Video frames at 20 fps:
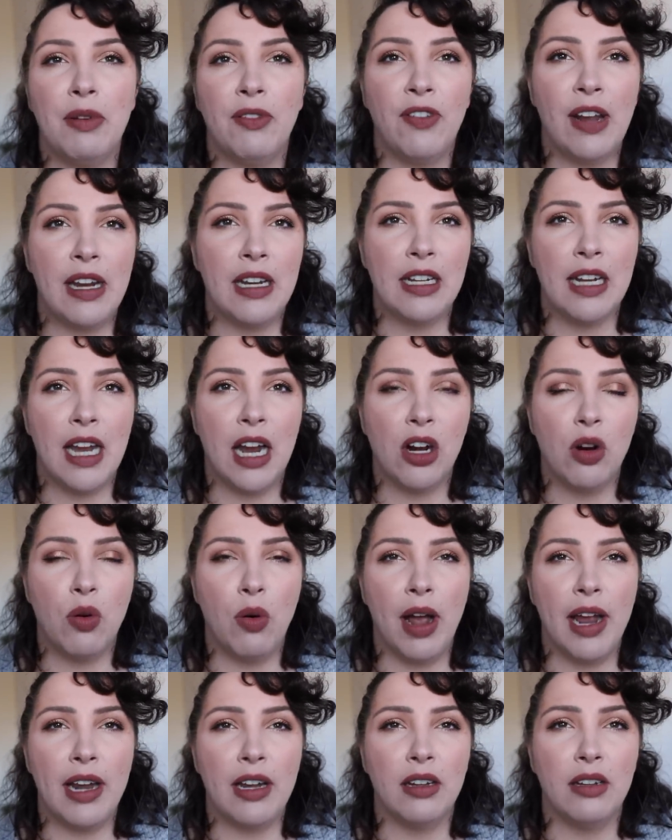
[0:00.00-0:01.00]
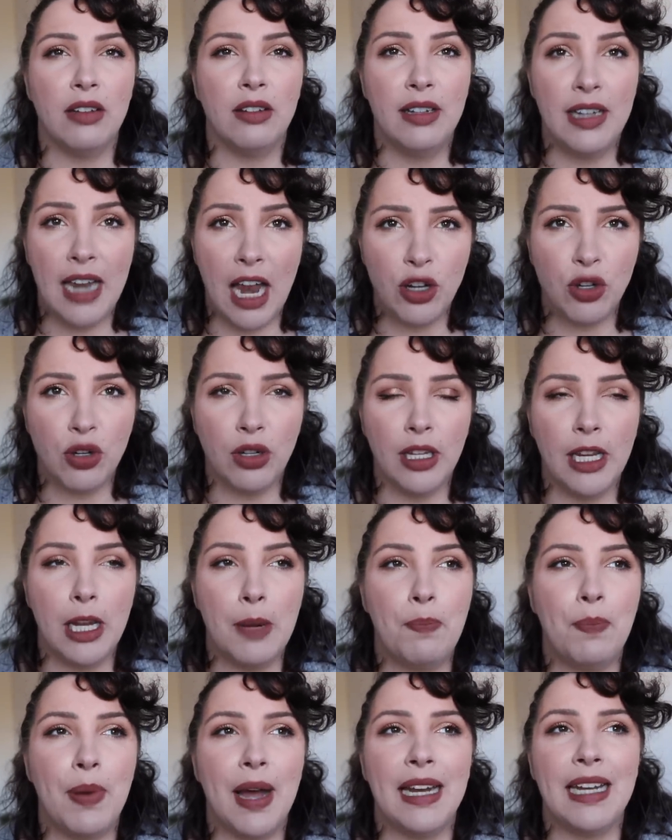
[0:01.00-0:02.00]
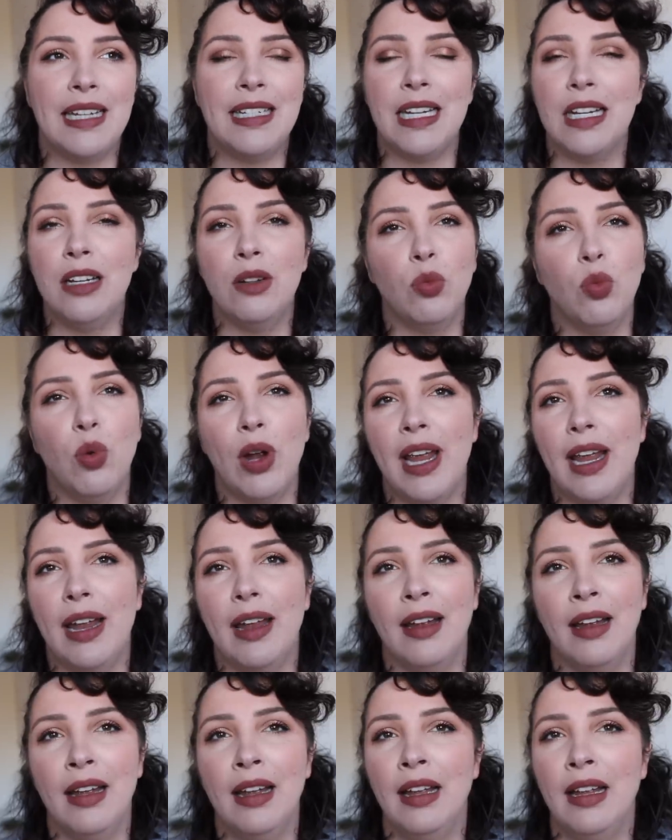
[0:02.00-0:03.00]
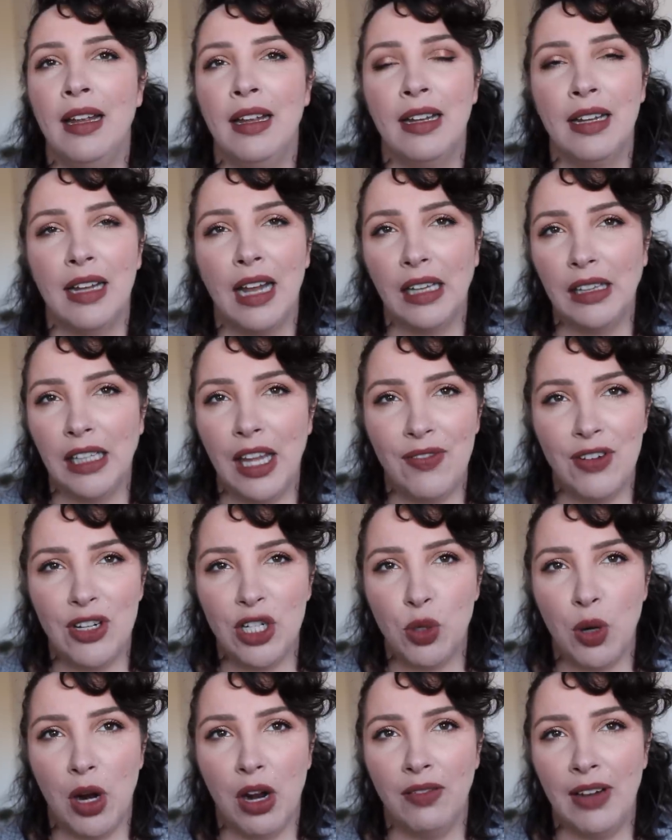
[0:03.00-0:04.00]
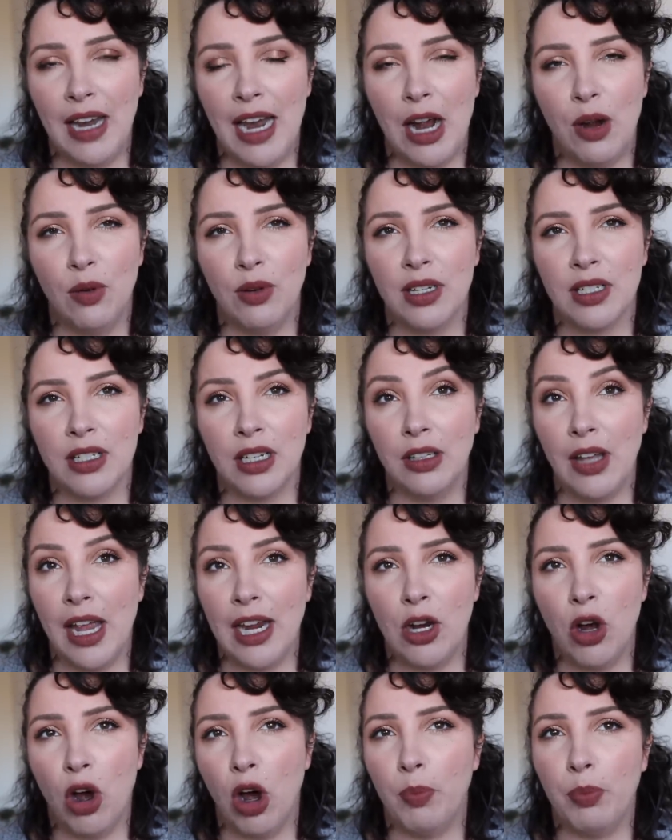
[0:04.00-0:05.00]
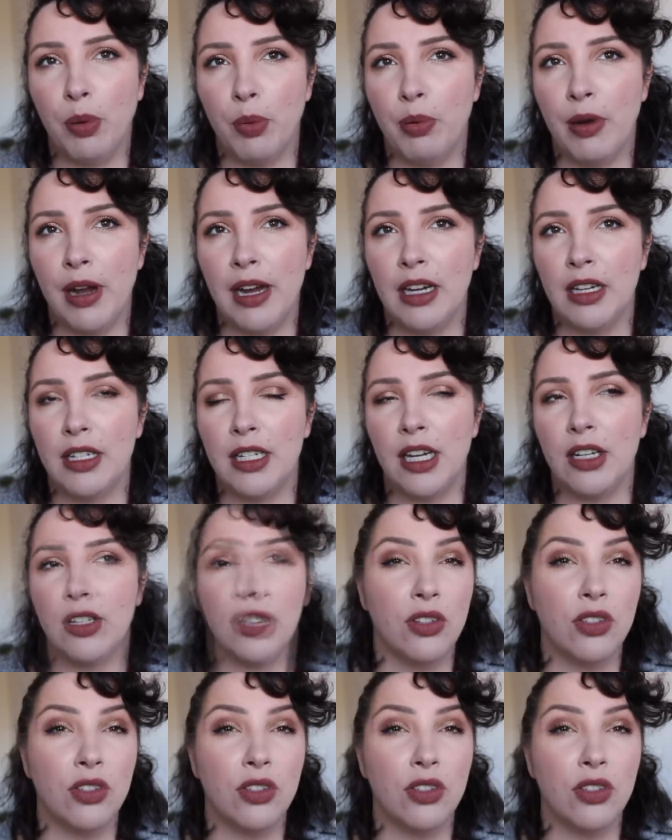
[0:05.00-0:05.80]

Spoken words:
It faded down quite naturally, but it didn't wear 11, 12 hours like Hot Paprika did.